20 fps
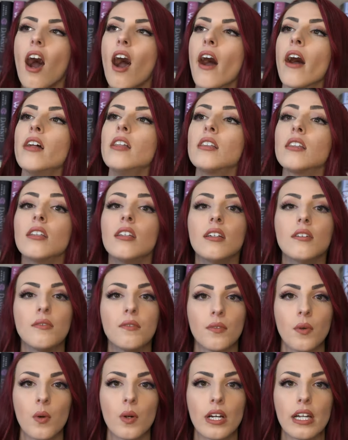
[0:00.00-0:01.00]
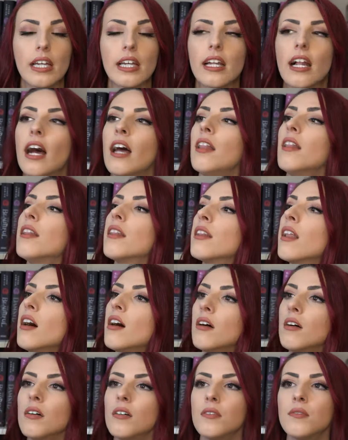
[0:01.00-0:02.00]
I live for it. I
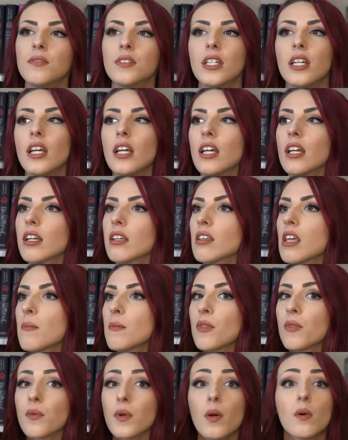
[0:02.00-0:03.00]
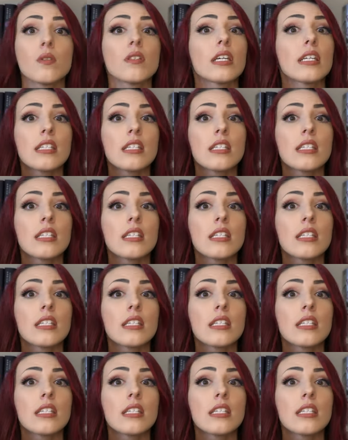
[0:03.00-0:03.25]
loved Game of Thrones.